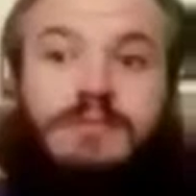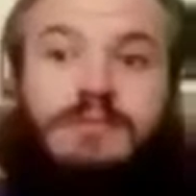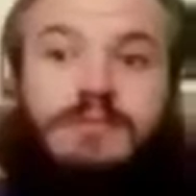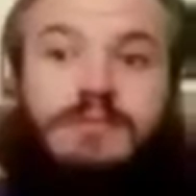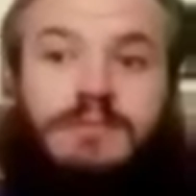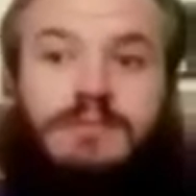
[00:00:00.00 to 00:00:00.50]

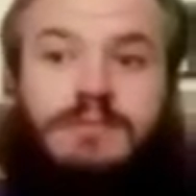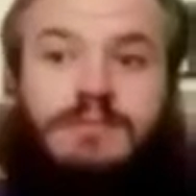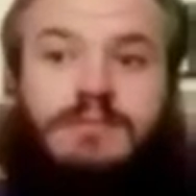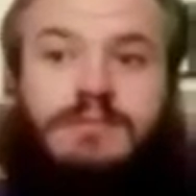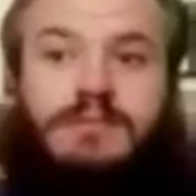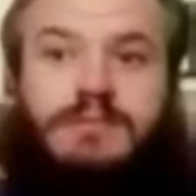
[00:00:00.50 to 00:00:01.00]

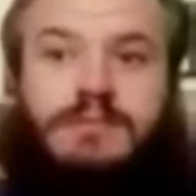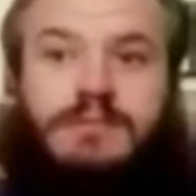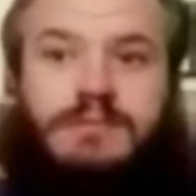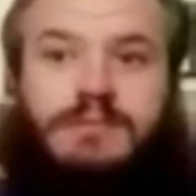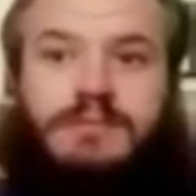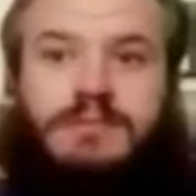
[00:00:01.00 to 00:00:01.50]

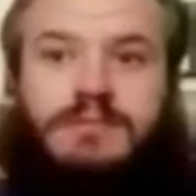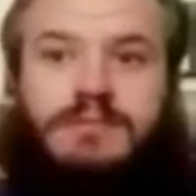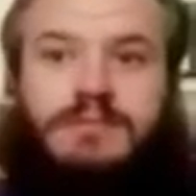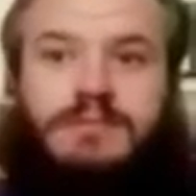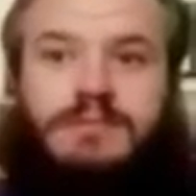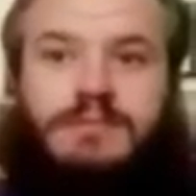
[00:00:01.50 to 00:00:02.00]

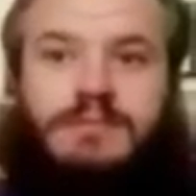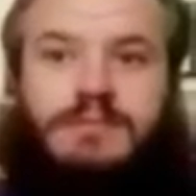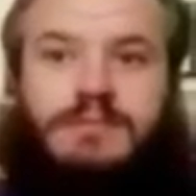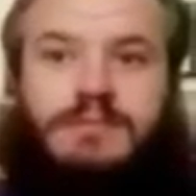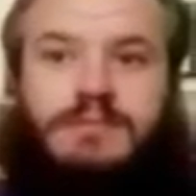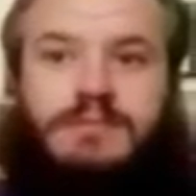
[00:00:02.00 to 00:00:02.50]

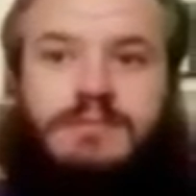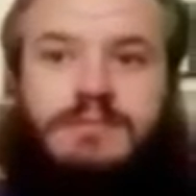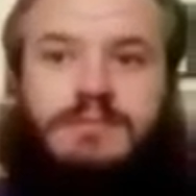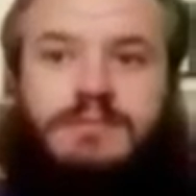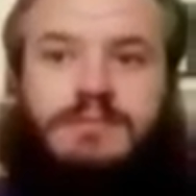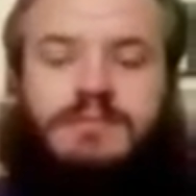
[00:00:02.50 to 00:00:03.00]

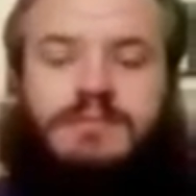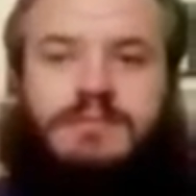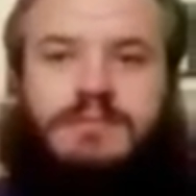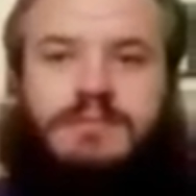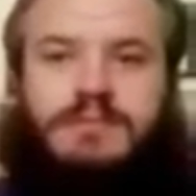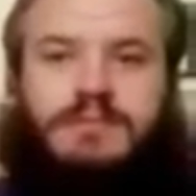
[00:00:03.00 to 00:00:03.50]

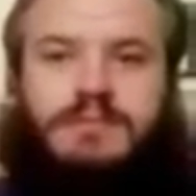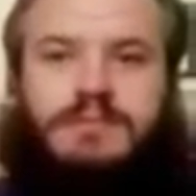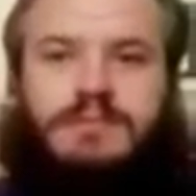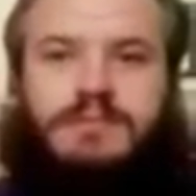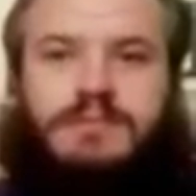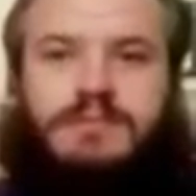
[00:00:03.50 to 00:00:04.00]

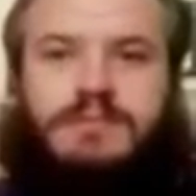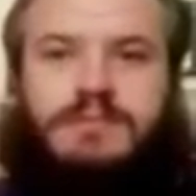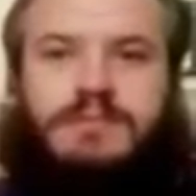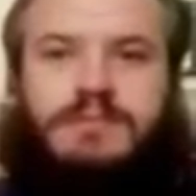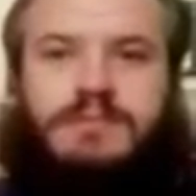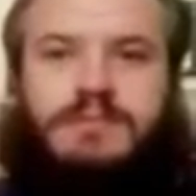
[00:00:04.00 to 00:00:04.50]

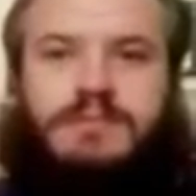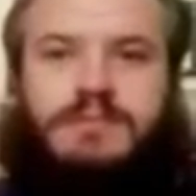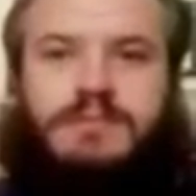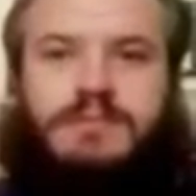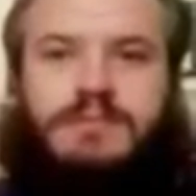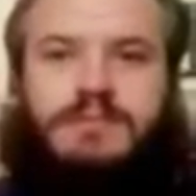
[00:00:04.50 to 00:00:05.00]

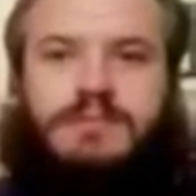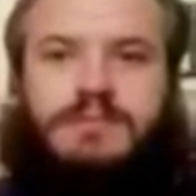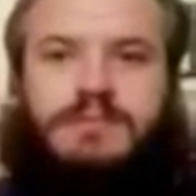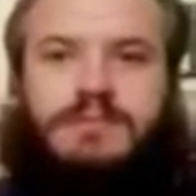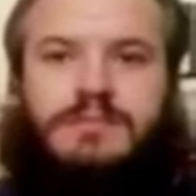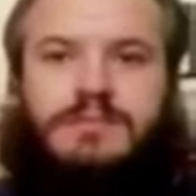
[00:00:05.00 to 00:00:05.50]

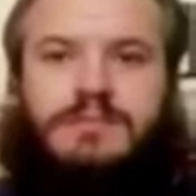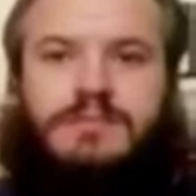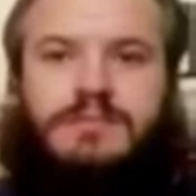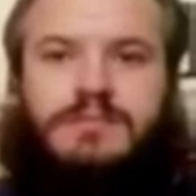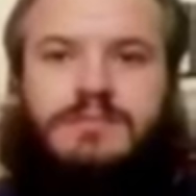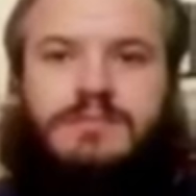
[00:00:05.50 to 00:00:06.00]

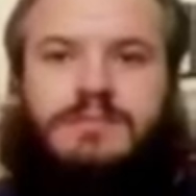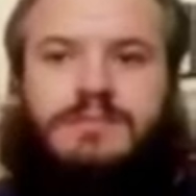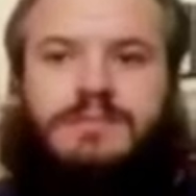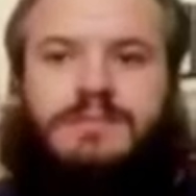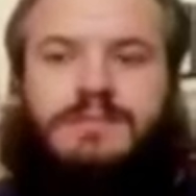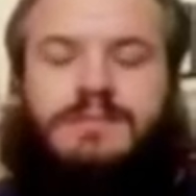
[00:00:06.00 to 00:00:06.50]

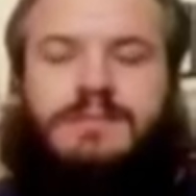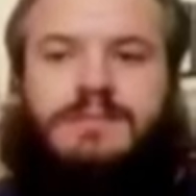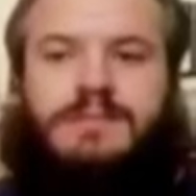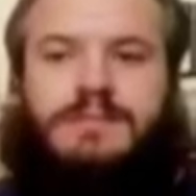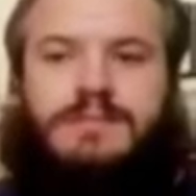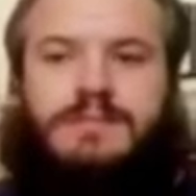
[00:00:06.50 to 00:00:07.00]

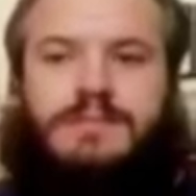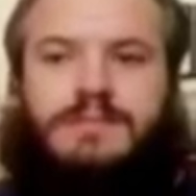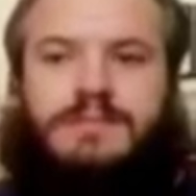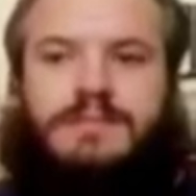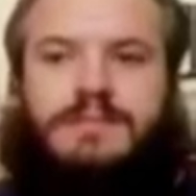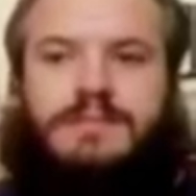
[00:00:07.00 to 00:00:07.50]

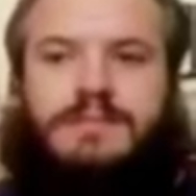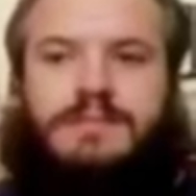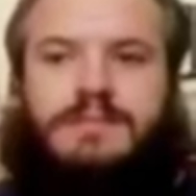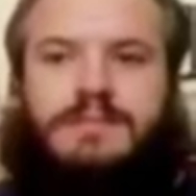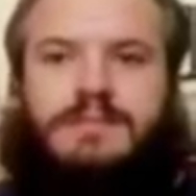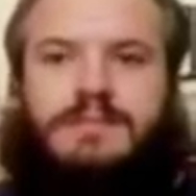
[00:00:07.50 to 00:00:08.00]
This person isn't speaking.